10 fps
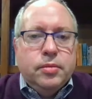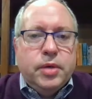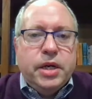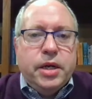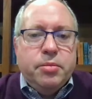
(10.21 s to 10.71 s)

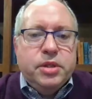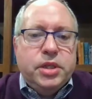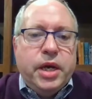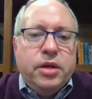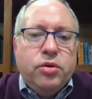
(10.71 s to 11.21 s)
My name is
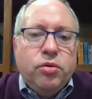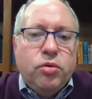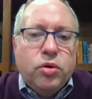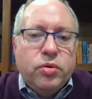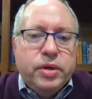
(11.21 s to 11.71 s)
Daniel
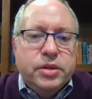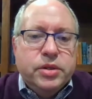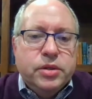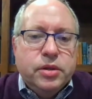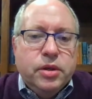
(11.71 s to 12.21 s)

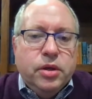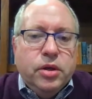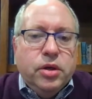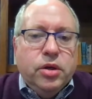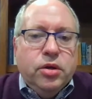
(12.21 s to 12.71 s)
Horowitz.
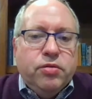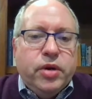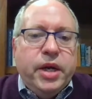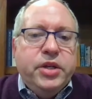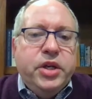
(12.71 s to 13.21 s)
For
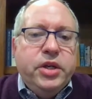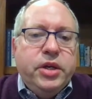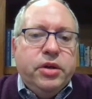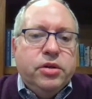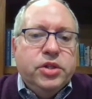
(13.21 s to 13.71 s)
18
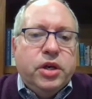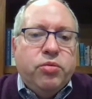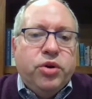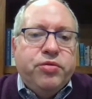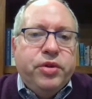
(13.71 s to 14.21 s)
years, I
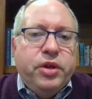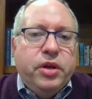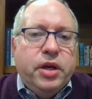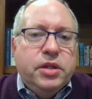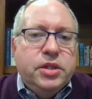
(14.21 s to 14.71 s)
worked for the
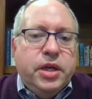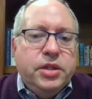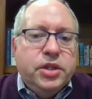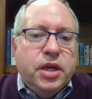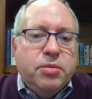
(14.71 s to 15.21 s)
United
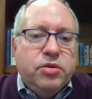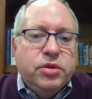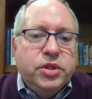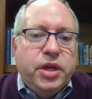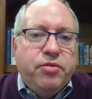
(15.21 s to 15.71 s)
States Chemical
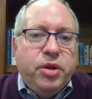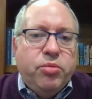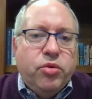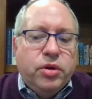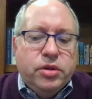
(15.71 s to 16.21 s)
Safety
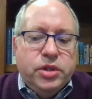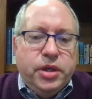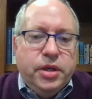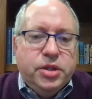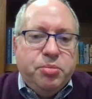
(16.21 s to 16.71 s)
Board, or
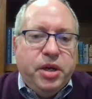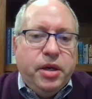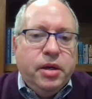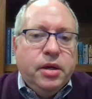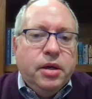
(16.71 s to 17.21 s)
CSB,